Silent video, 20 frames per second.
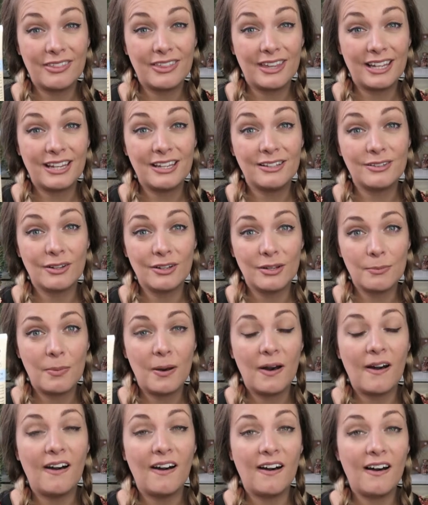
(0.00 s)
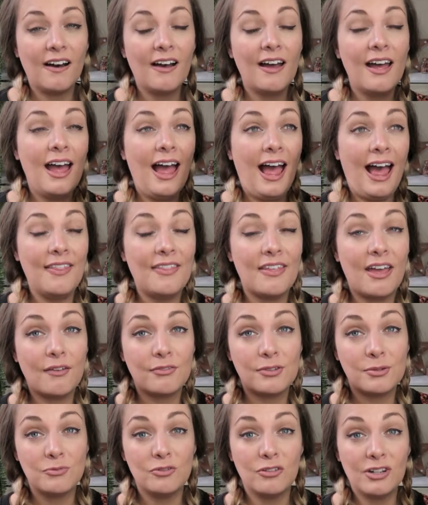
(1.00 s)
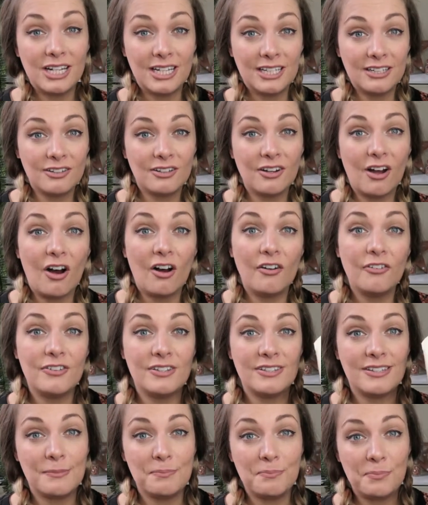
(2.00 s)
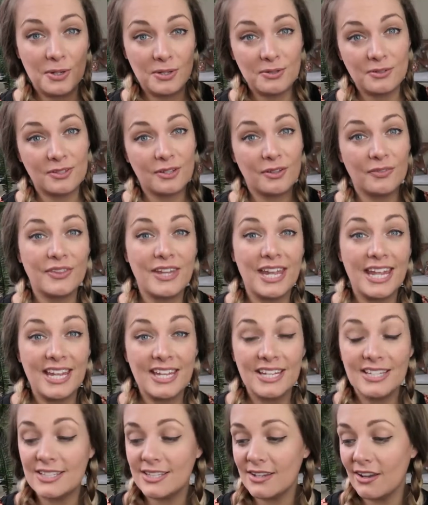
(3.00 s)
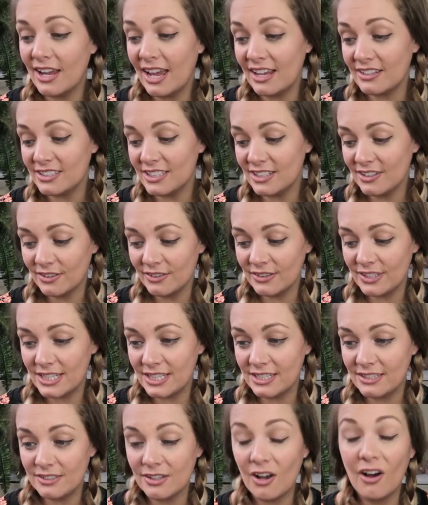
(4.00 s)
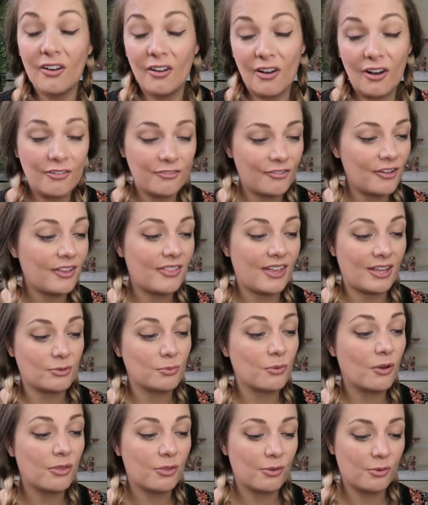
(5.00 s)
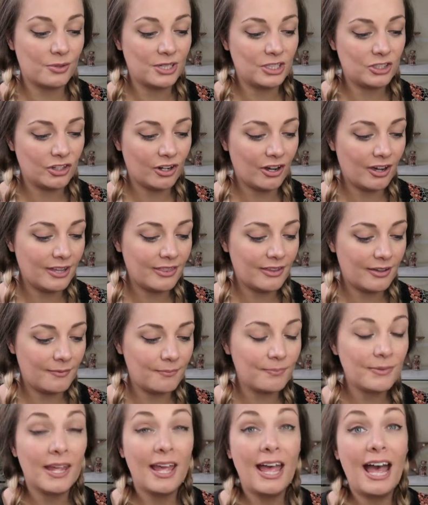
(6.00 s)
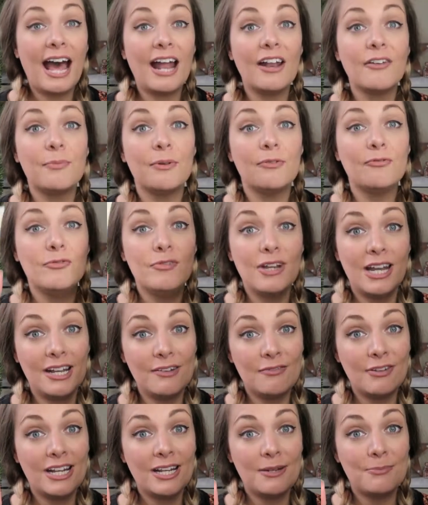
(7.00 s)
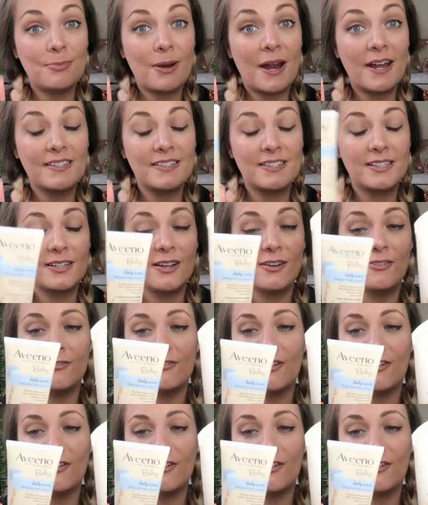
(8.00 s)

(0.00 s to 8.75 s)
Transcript: I think is on a par, and they have some really good offers in Boots on these. I actually got these on offer, that's why I thought we'd try them, and I've been really impressed so